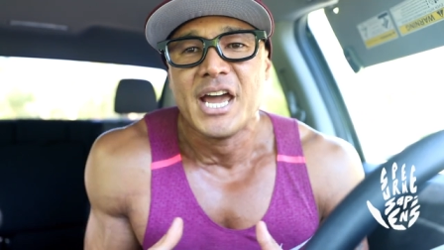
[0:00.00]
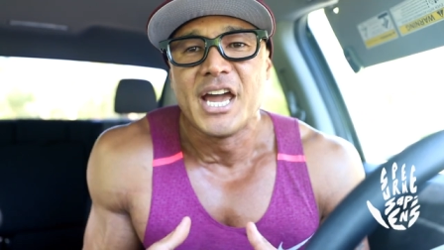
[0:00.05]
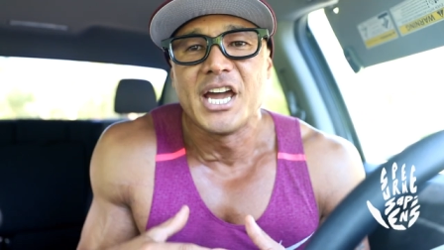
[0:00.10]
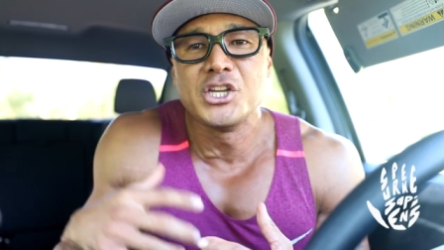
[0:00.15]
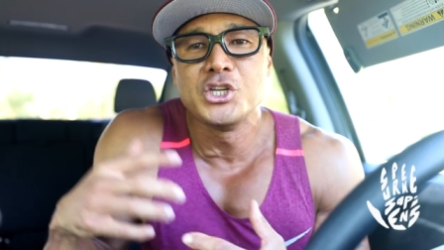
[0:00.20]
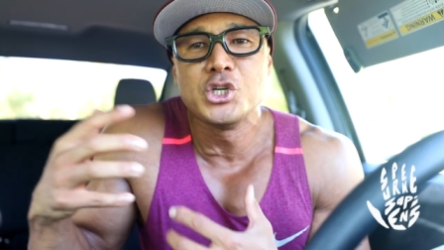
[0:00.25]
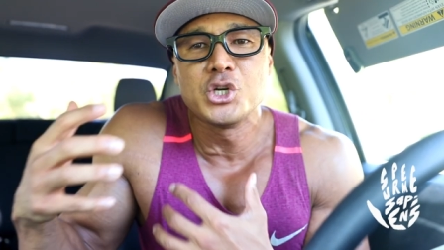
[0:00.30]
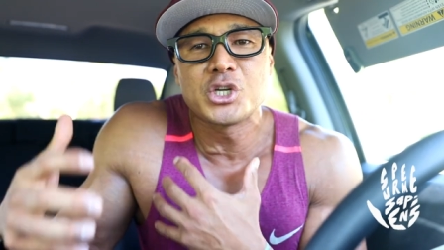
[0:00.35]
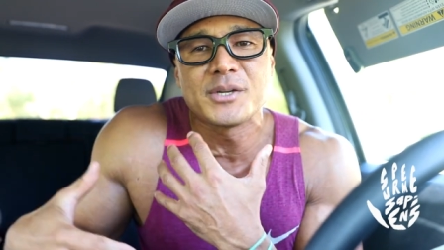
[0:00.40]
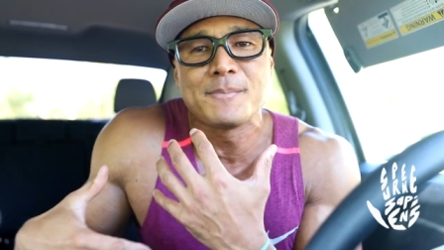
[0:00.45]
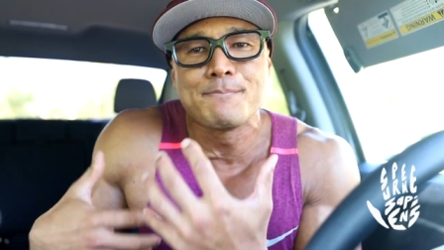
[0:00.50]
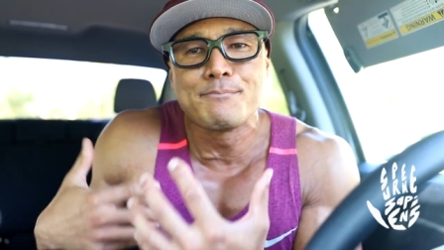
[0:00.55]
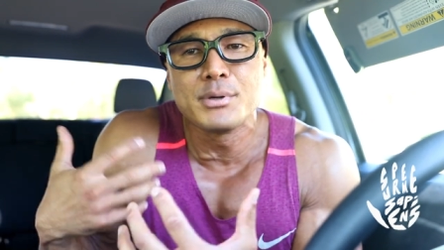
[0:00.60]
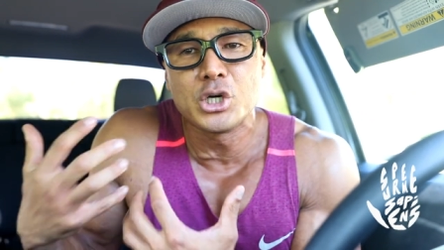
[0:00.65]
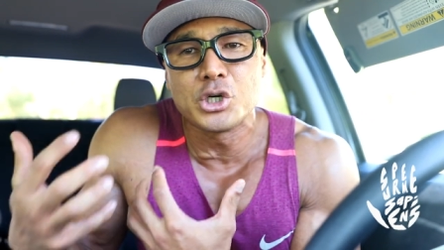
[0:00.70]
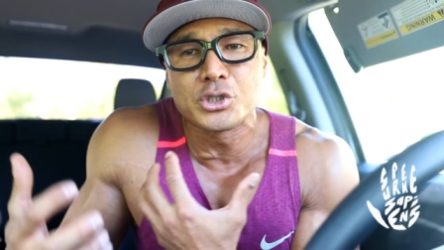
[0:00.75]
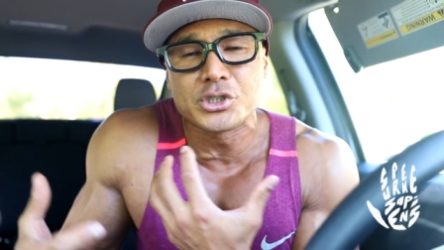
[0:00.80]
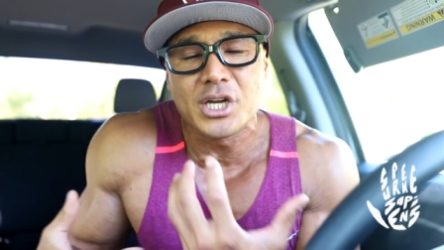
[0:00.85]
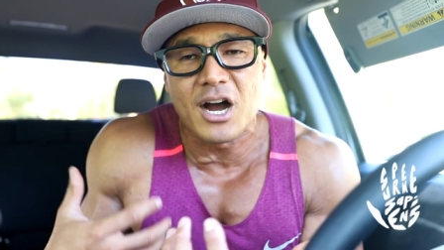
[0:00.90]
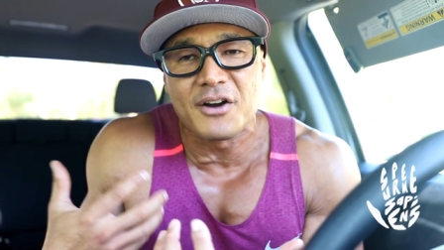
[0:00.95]
And you can
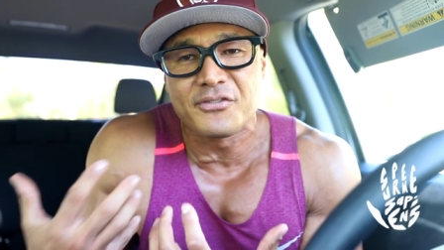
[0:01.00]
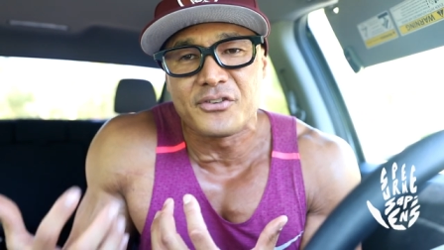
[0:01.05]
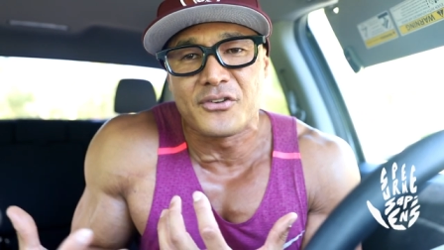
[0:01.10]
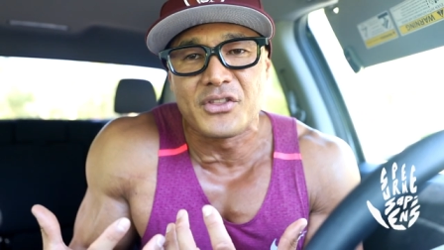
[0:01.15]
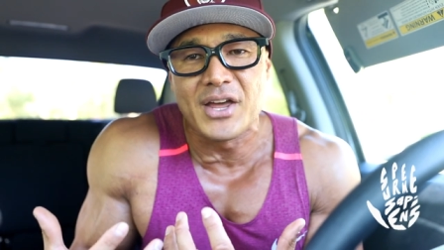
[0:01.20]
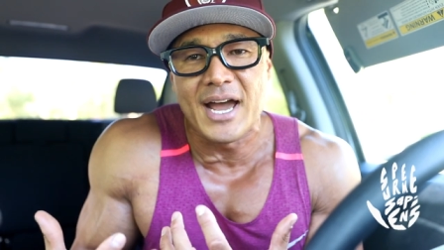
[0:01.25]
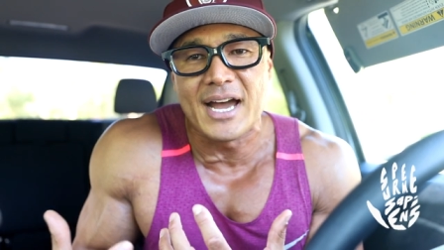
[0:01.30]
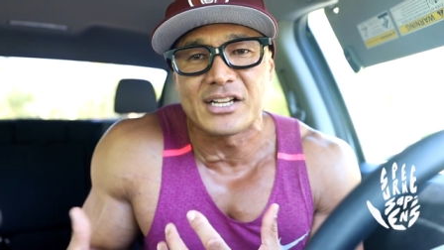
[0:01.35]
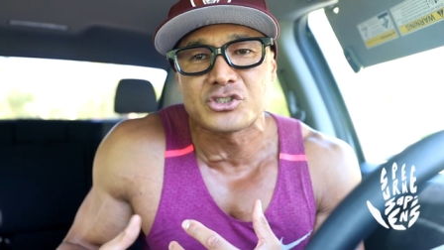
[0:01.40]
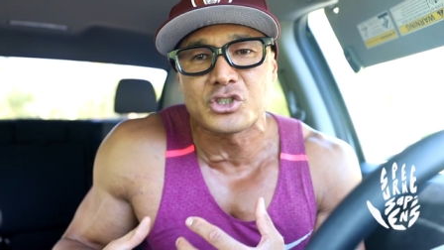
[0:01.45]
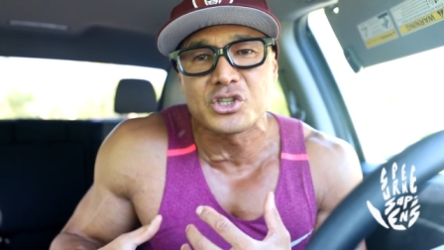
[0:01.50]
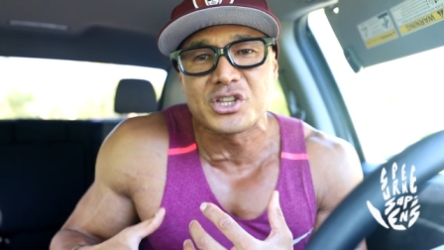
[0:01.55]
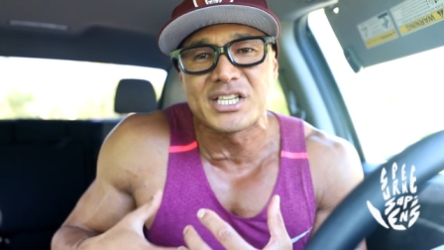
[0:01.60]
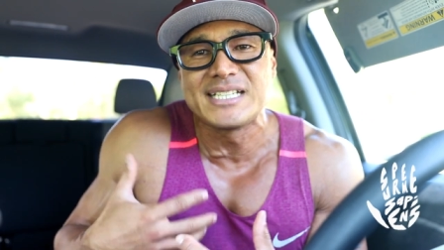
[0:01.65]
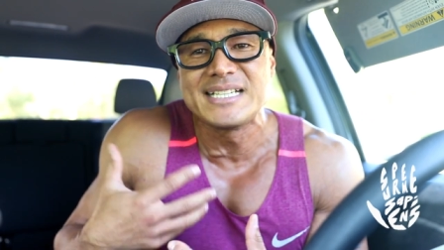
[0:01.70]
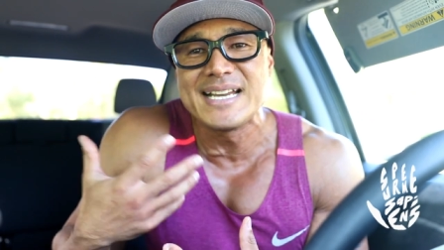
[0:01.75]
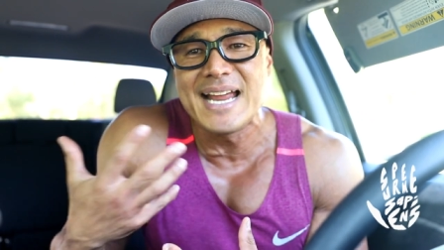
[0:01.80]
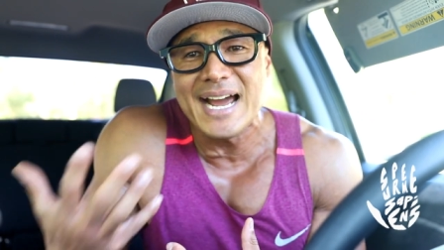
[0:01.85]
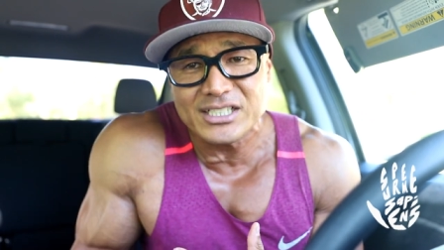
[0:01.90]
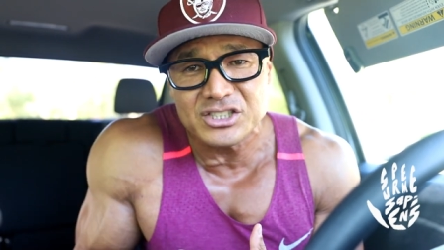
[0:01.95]
build off of that. So the
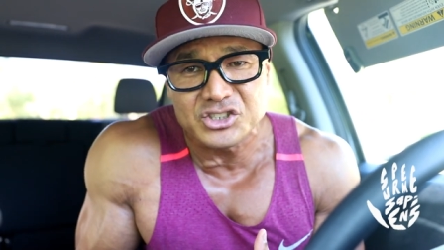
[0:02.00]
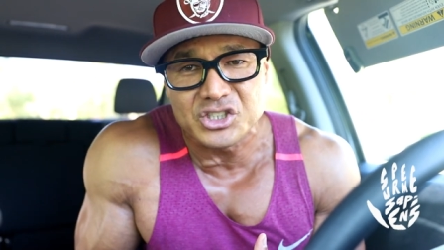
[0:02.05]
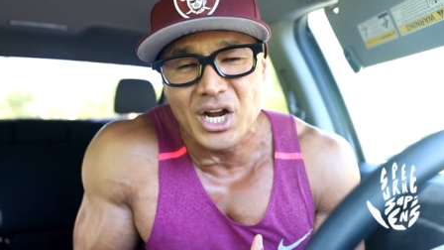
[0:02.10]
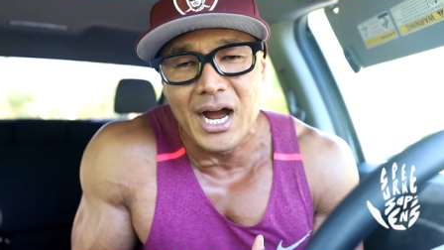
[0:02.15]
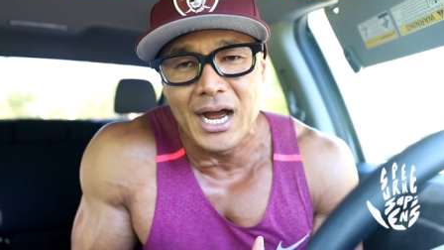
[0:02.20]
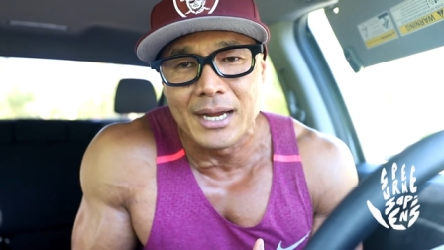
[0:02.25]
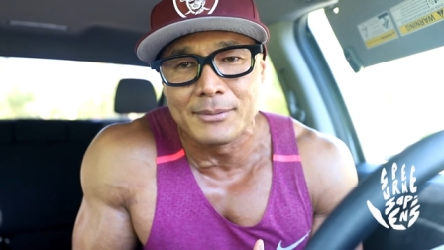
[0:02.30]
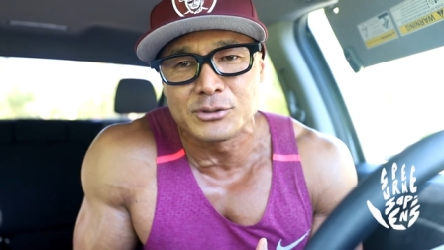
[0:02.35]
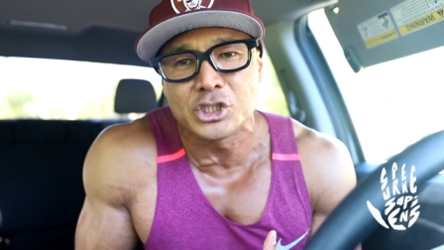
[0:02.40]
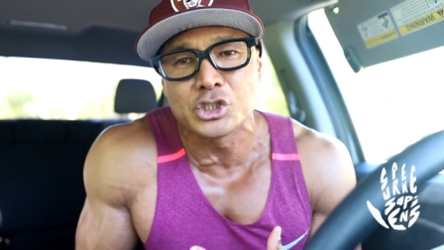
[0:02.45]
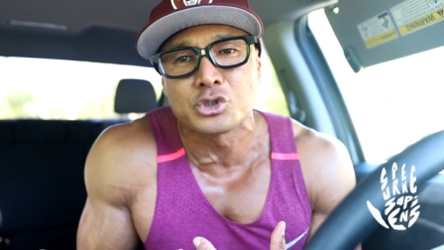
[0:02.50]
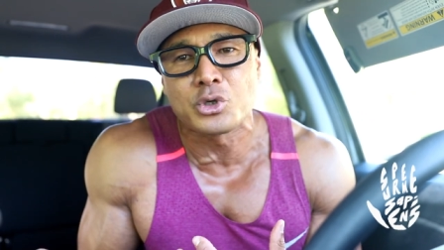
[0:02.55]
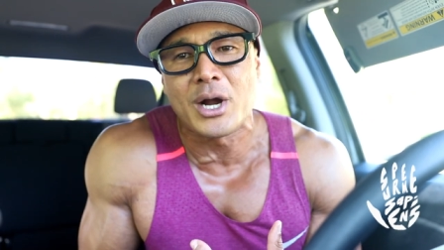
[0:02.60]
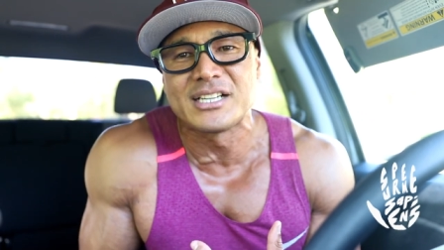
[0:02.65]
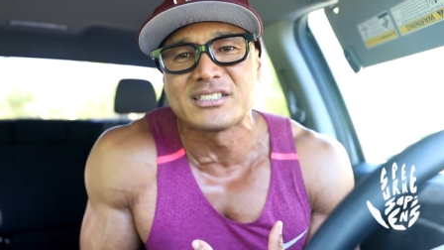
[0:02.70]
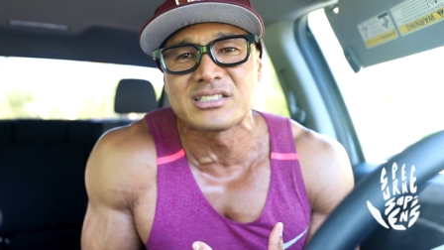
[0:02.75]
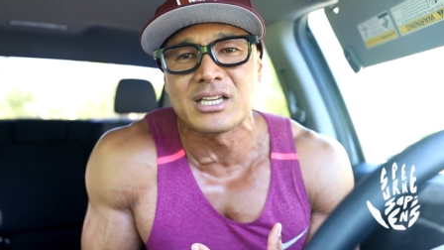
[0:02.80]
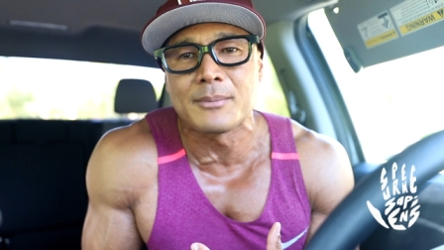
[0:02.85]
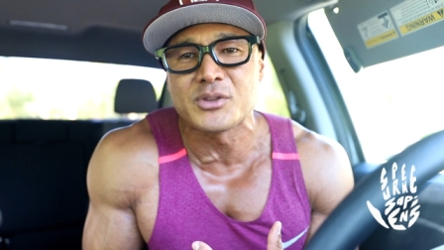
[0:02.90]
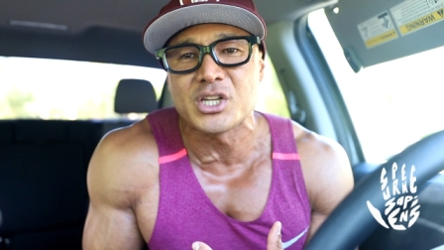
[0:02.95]
next time she
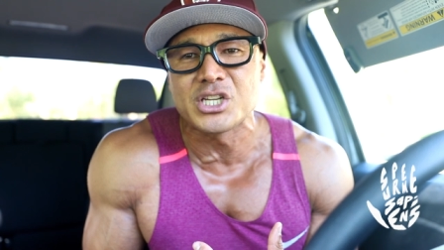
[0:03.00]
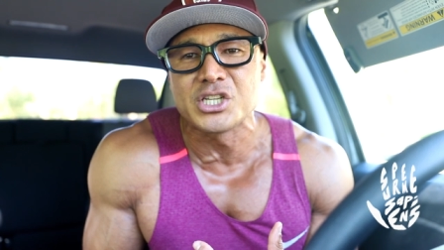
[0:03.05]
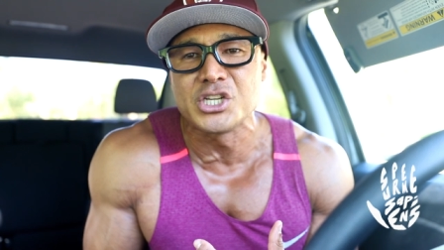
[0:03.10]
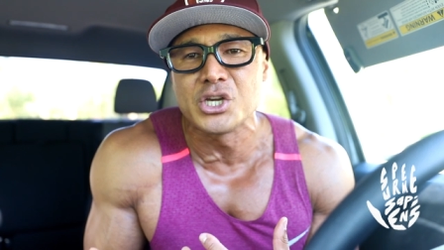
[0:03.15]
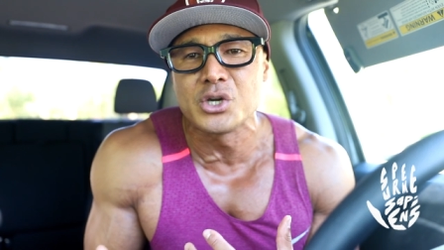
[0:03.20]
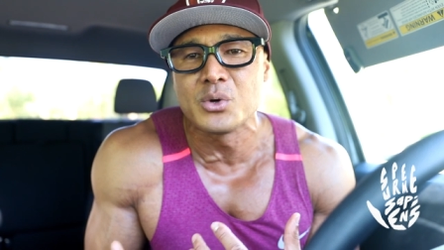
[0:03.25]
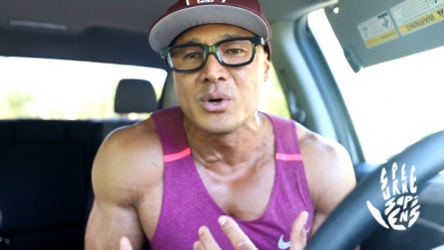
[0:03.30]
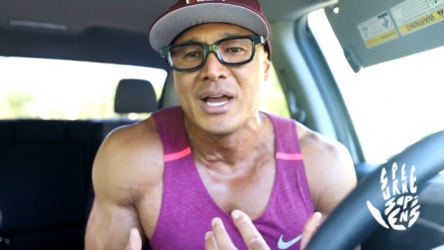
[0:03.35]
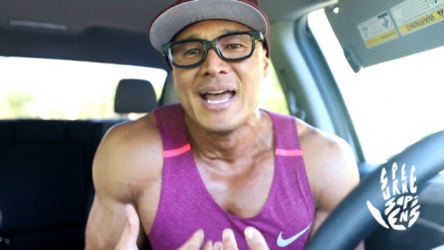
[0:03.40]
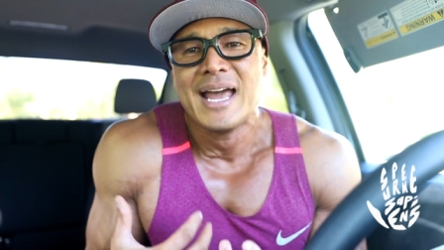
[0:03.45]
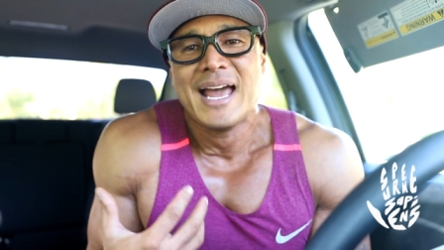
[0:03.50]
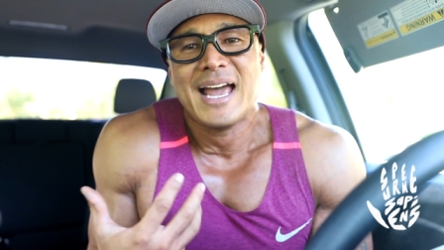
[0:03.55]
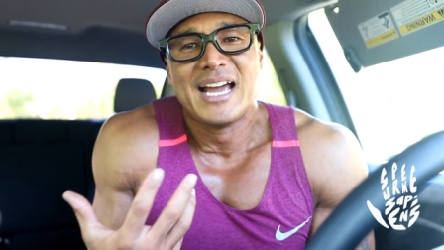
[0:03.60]
tries something new